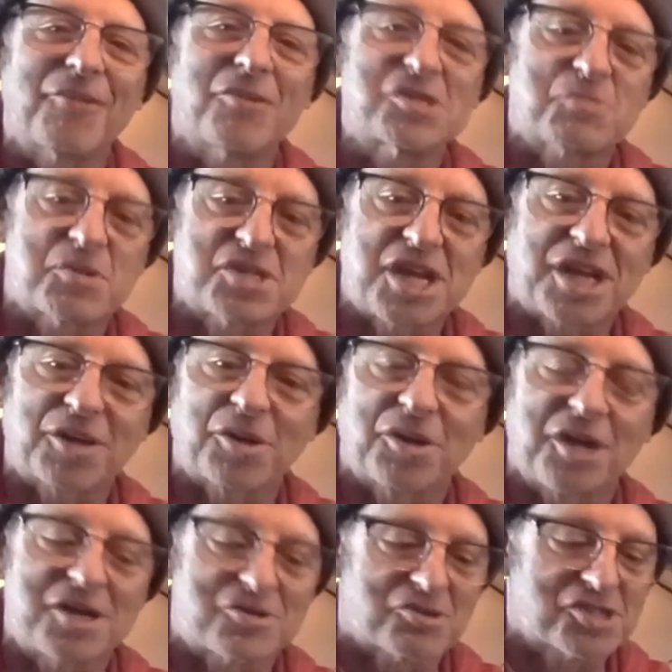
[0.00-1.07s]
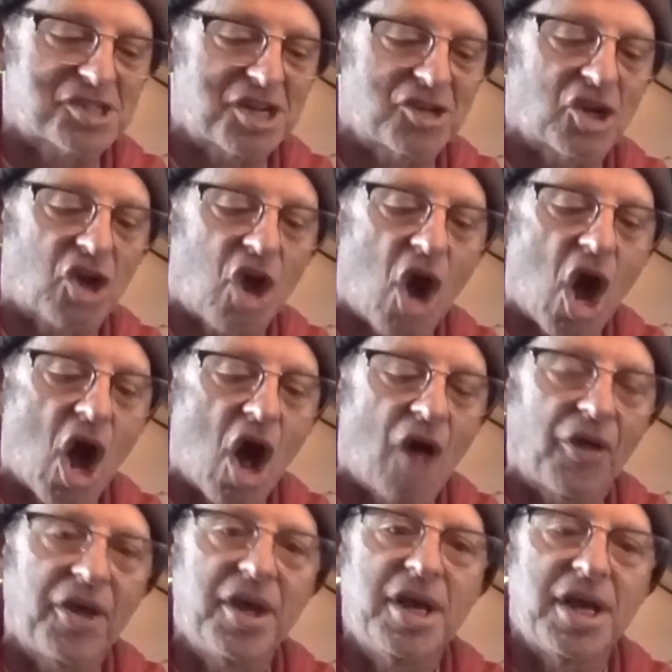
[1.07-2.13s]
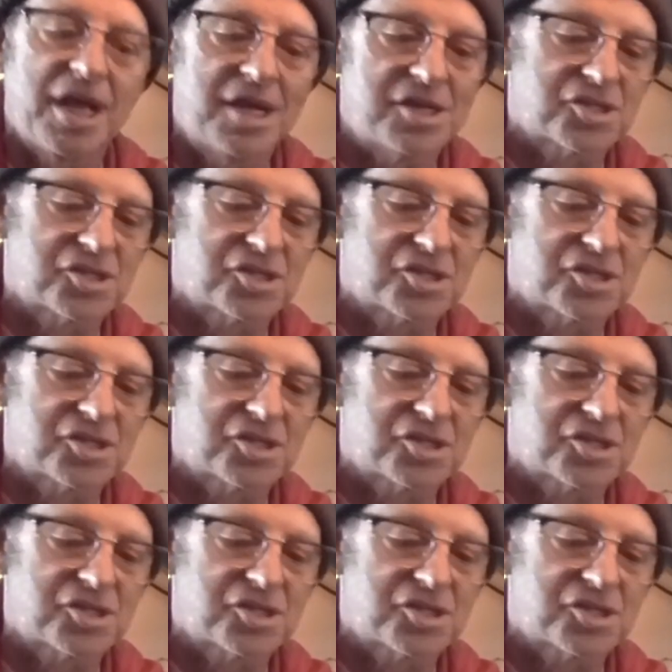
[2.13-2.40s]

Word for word: Like what's particularly interesting to call